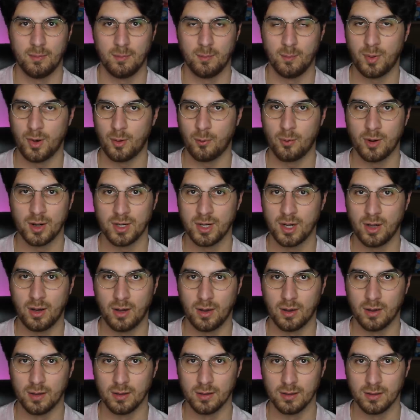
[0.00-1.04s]
But we're
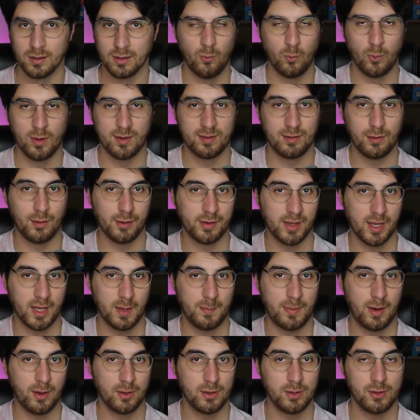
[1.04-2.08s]
not. We're talking
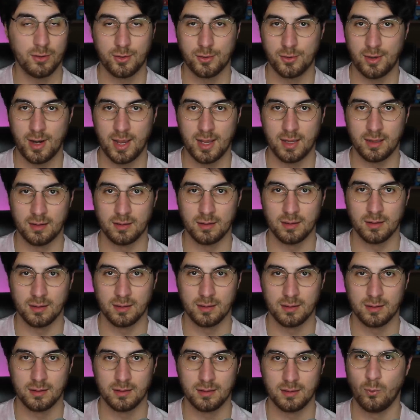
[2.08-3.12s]
about Ukraine.
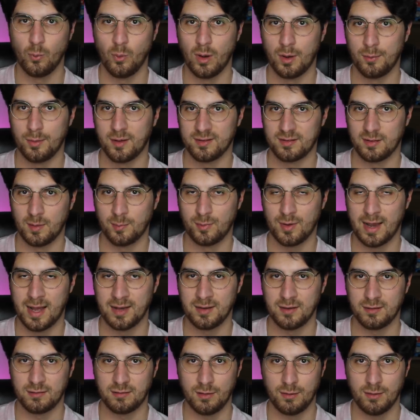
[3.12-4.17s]
What Russell
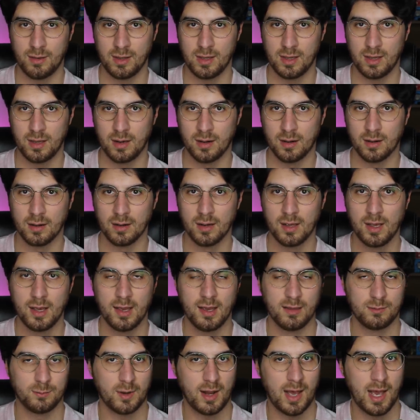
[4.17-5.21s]
Brand is doing here
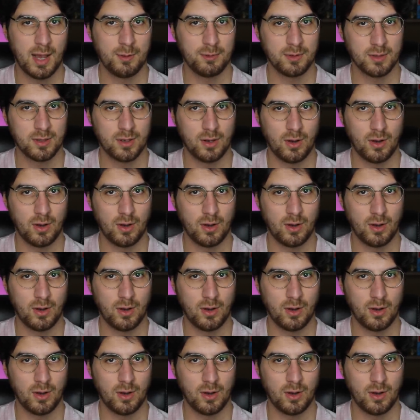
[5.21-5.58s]
is what I would